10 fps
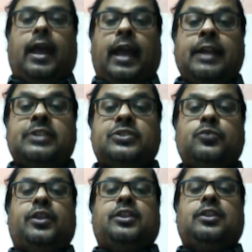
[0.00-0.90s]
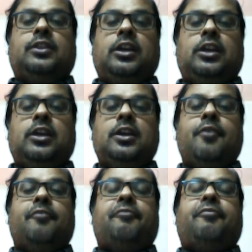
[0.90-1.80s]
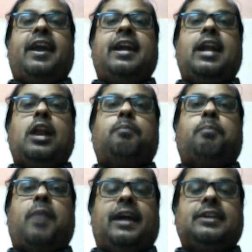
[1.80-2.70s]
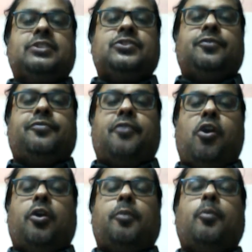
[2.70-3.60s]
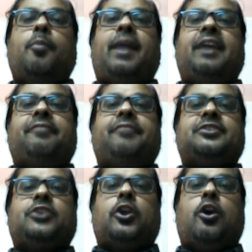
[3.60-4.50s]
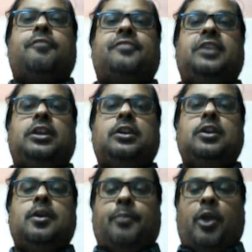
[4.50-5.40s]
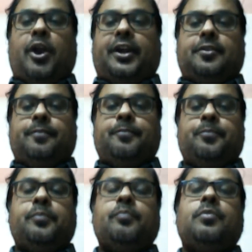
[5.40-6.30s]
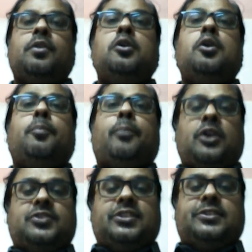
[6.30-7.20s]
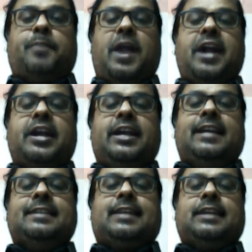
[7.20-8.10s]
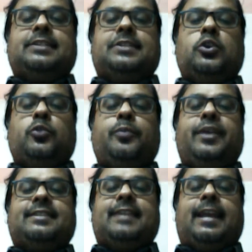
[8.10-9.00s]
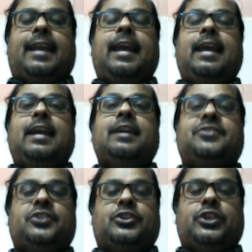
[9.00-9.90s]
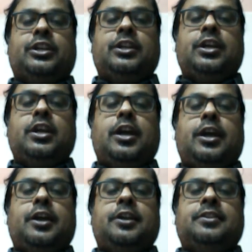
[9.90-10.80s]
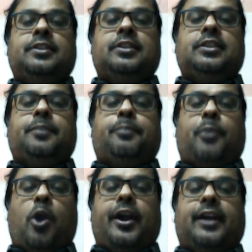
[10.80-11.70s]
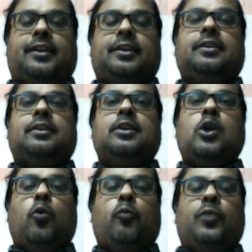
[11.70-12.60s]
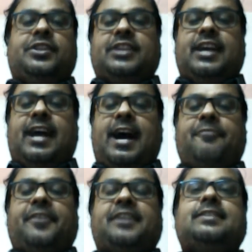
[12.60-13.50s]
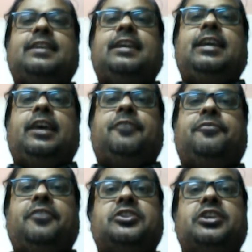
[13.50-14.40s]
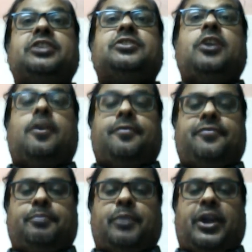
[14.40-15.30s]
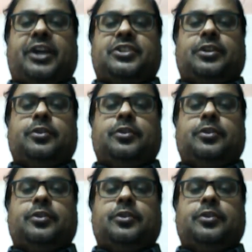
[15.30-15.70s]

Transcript: ends with the final plans for manufacture of the product. Process planning is considered to be as a key decision in the product which affects the efficiency of production.